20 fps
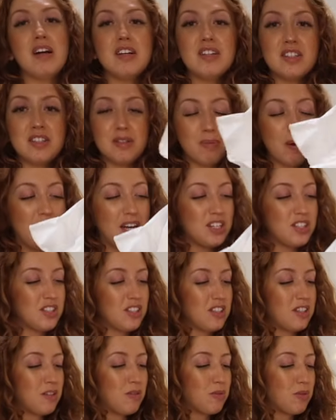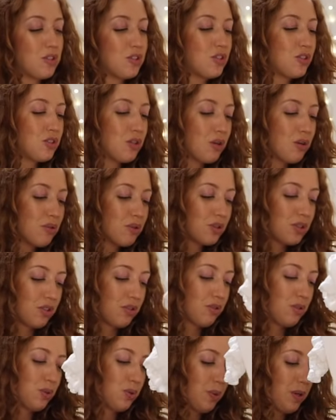Sebastian was so,
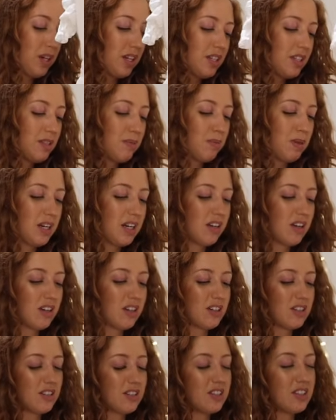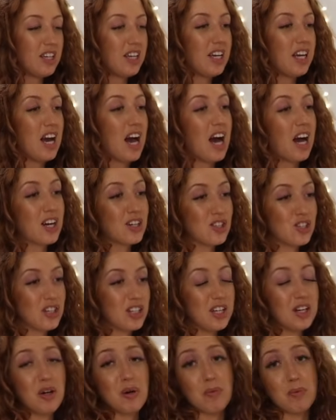so sweet, because he
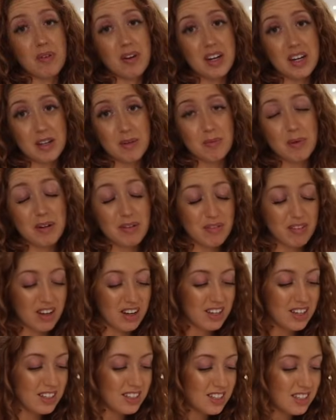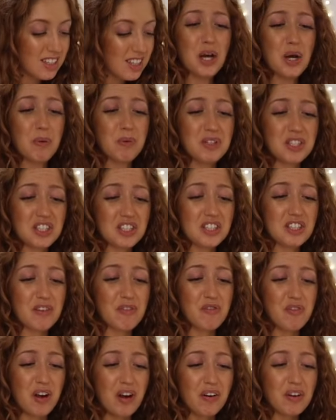actually upgraded my flight, which is the
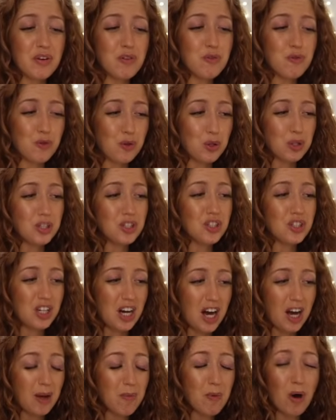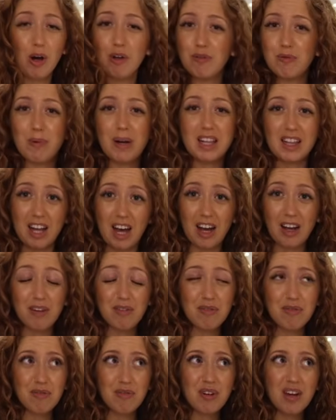very first time of my
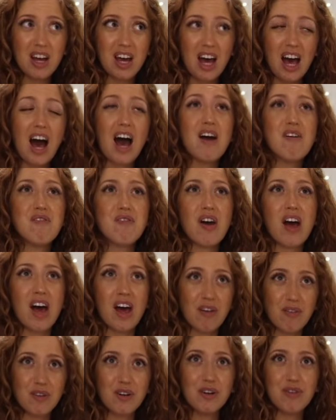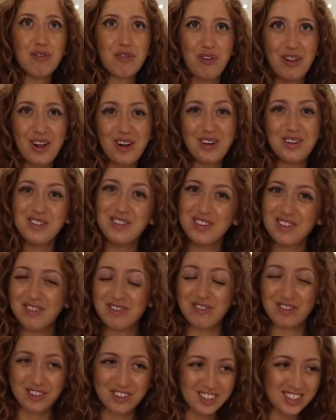life I've ever flown
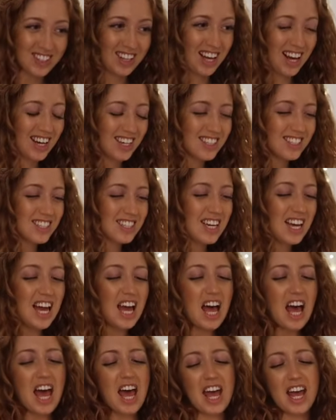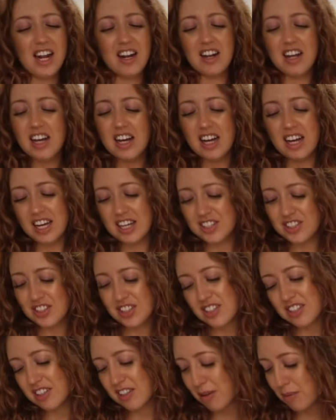first class. And it's
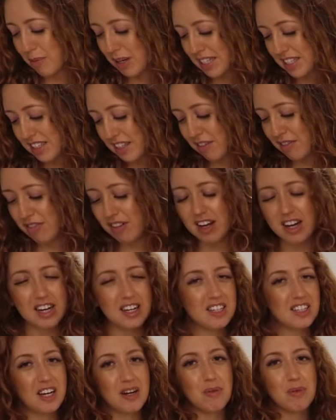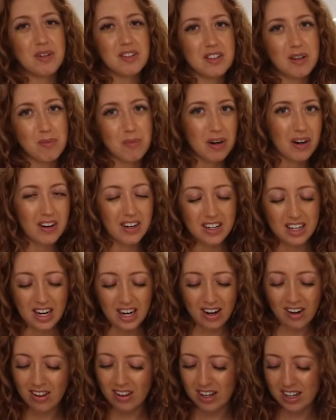just a domestic flight and with American
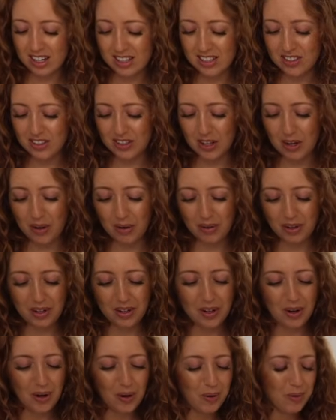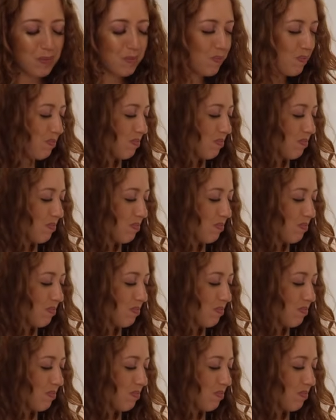Airlines, so you know,